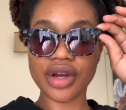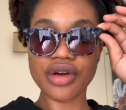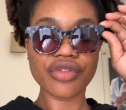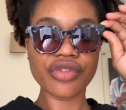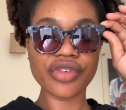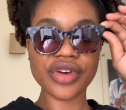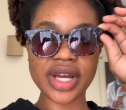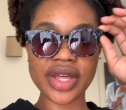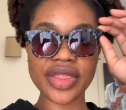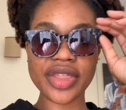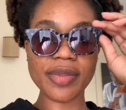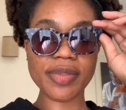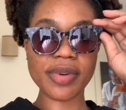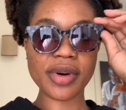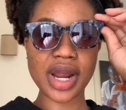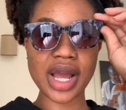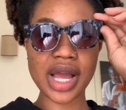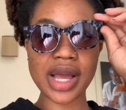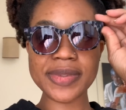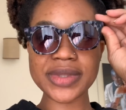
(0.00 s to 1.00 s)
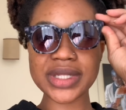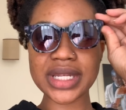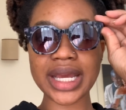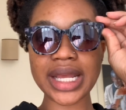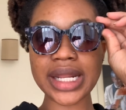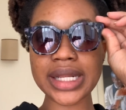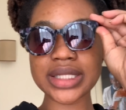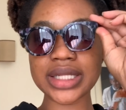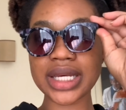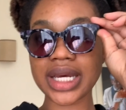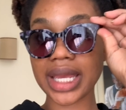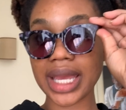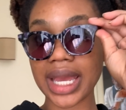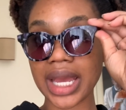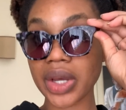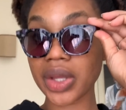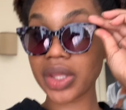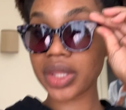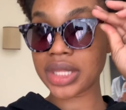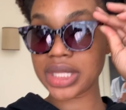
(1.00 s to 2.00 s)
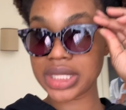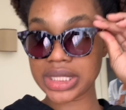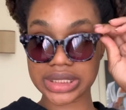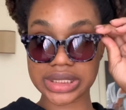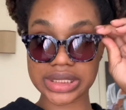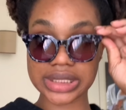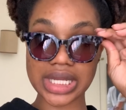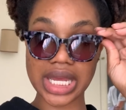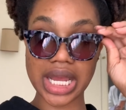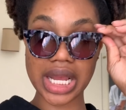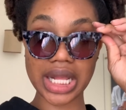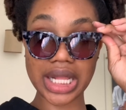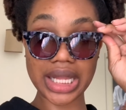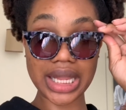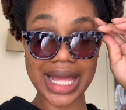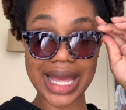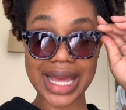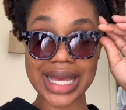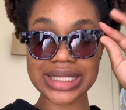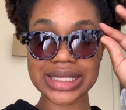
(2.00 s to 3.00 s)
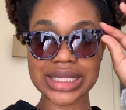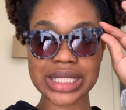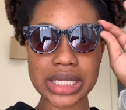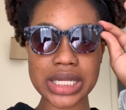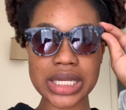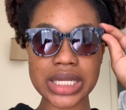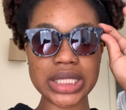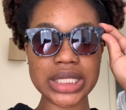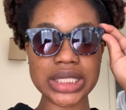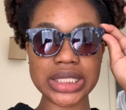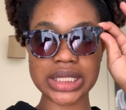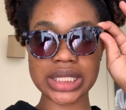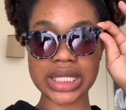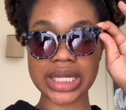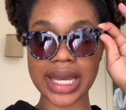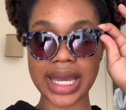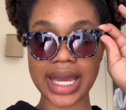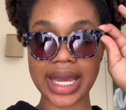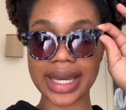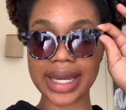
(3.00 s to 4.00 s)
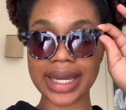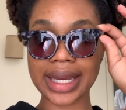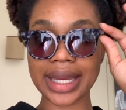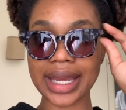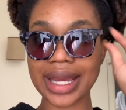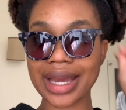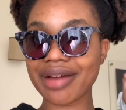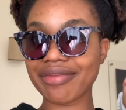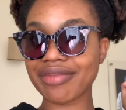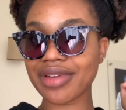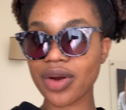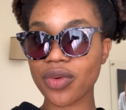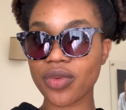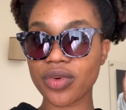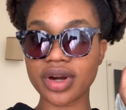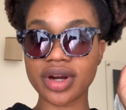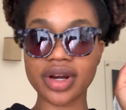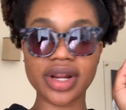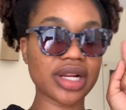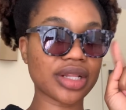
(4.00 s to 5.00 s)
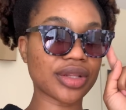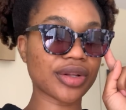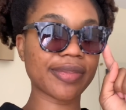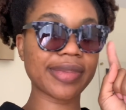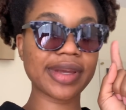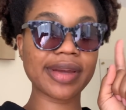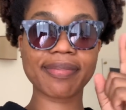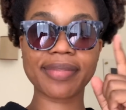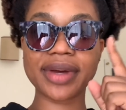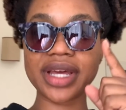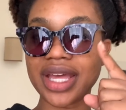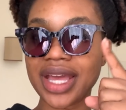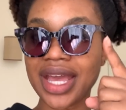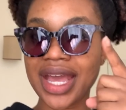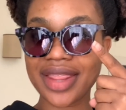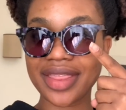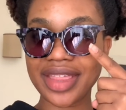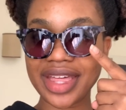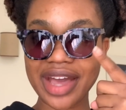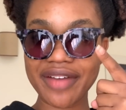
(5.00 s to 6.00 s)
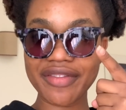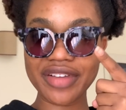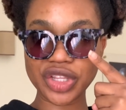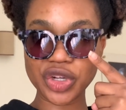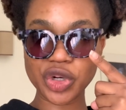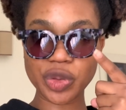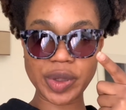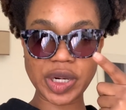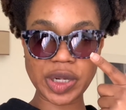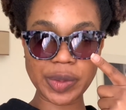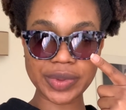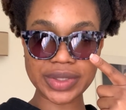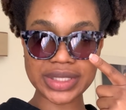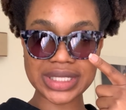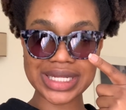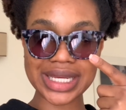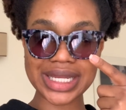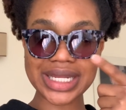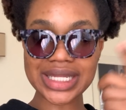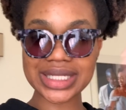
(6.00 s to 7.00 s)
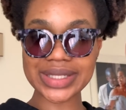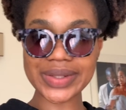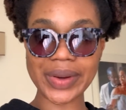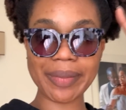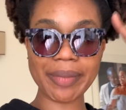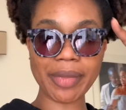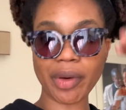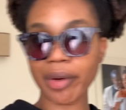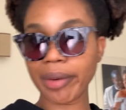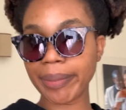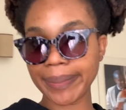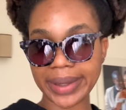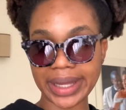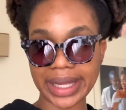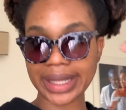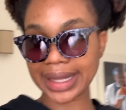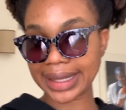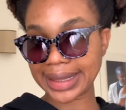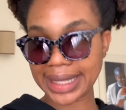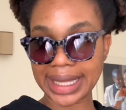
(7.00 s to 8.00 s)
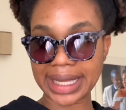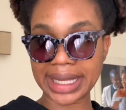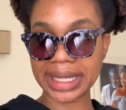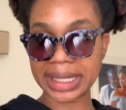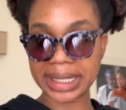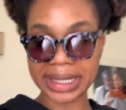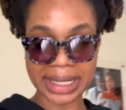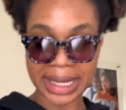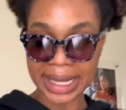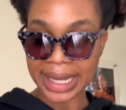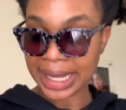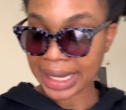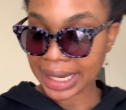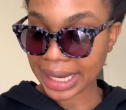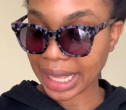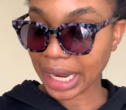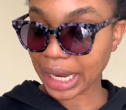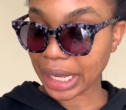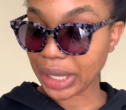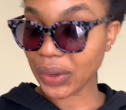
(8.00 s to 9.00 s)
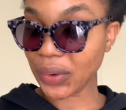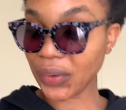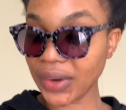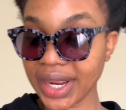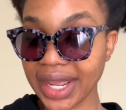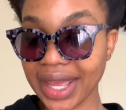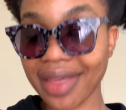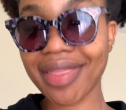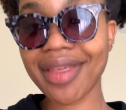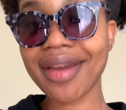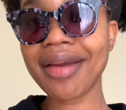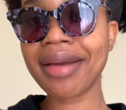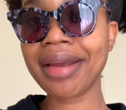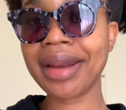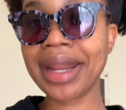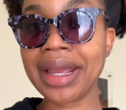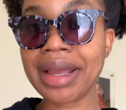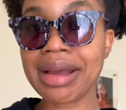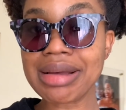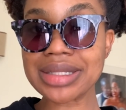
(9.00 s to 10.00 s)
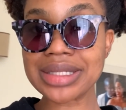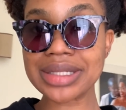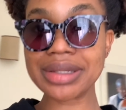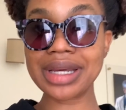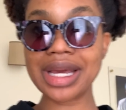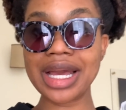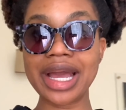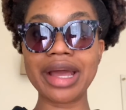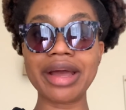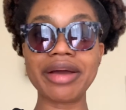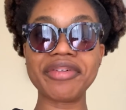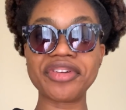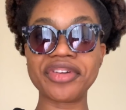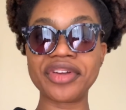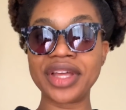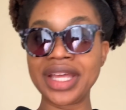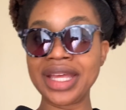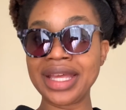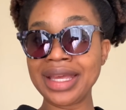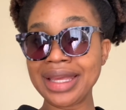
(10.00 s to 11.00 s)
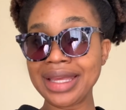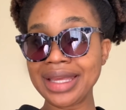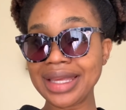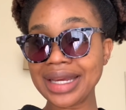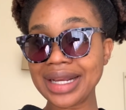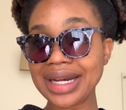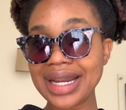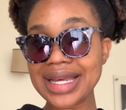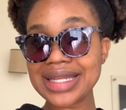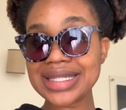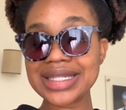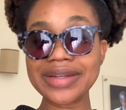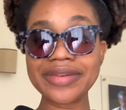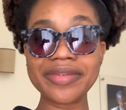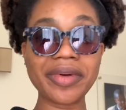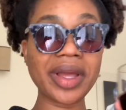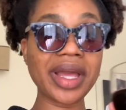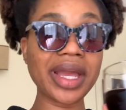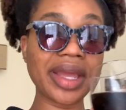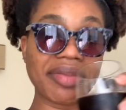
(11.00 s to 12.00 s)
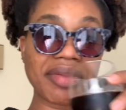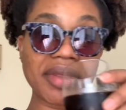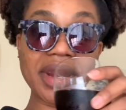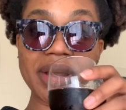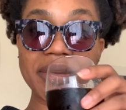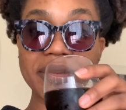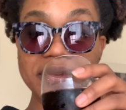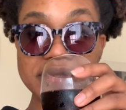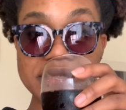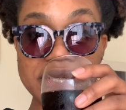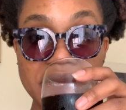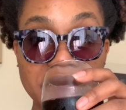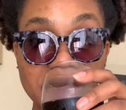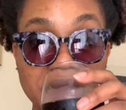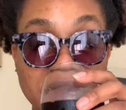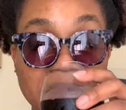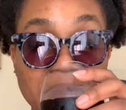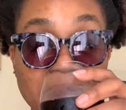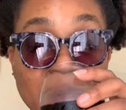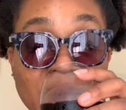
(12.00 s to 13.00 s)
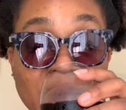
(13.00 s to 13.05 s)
For other props, I dug out these sunglasses that I have not worn in a little bit, but they have a little purple tint, so I'm hoping that they can kind of go together. And I also have a glass of wine that I will take a